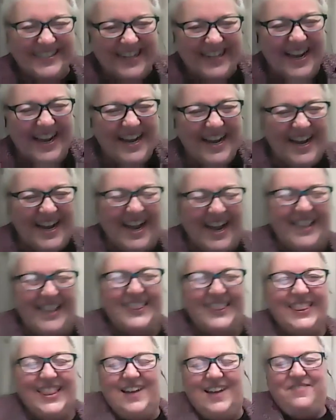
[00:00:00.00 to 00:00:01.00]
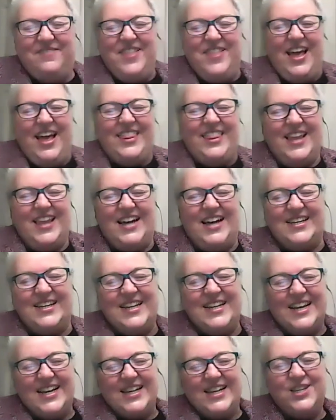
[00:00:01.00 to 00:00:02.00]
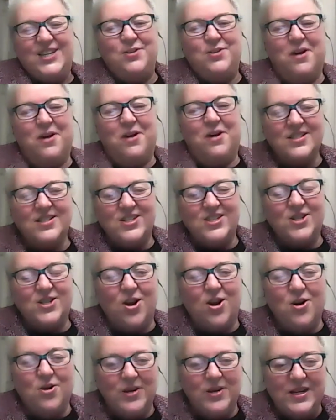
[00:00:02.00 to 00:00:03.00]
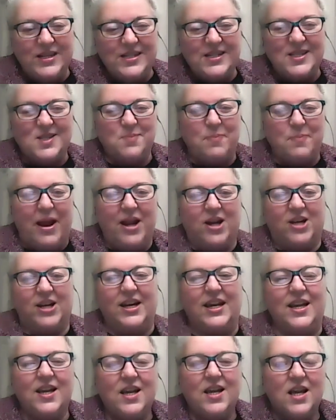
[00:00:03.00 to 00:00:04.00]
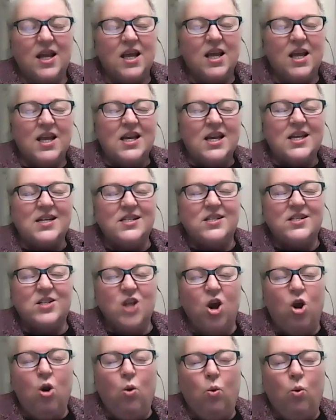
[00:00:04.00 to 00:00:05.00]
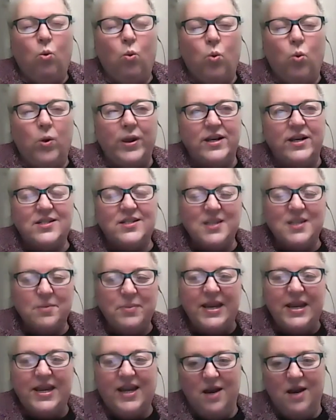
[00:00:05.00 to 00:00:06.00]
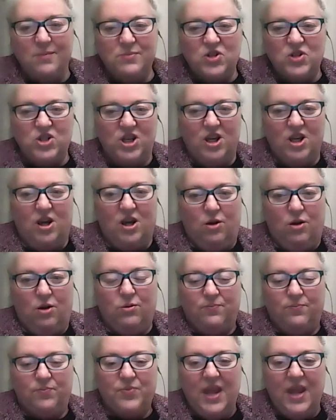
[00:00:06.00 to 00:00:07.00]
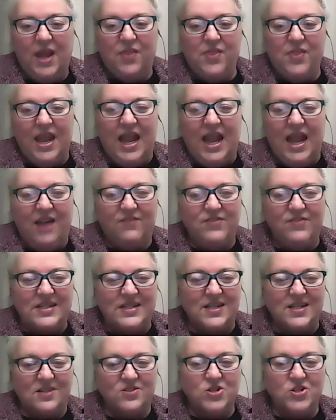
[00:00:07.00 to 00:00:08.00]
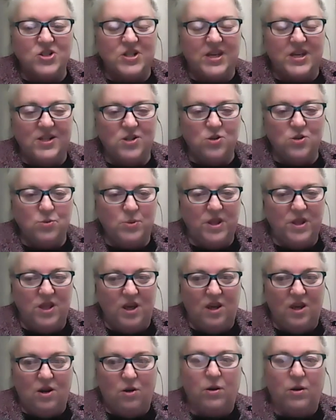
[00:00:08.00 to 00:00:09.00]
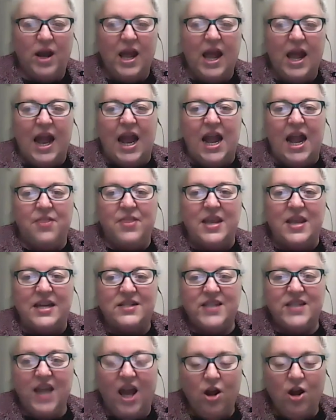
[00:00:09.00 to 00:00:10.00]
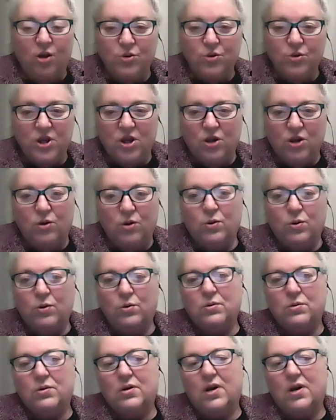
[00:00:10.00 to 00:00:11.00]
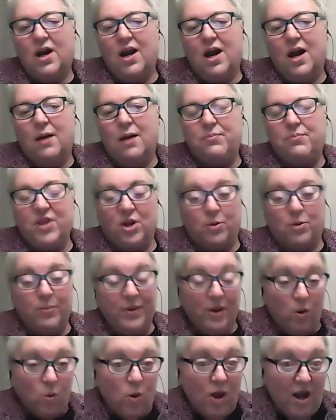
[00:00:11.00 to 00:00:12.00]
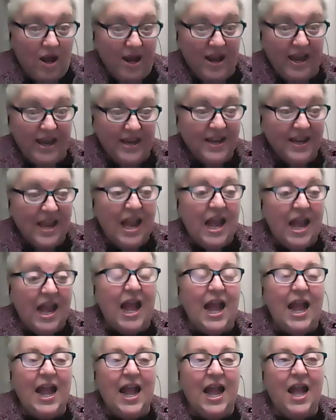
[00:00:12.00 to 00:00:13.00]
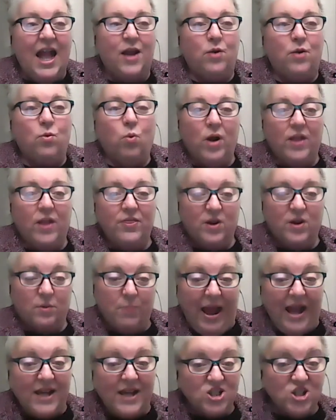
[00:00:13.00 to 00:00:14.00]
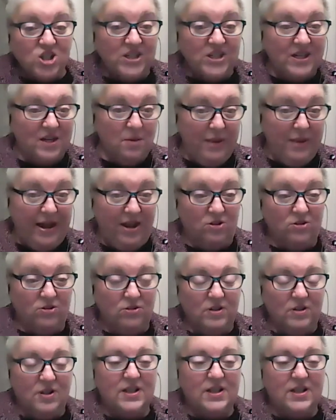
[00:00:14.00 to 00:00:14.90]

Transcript: yeah, I love that. That you are so inspiring. So when somebody comes to you and they have this consultation with you and they tell you um, their big why and what they're passionate about,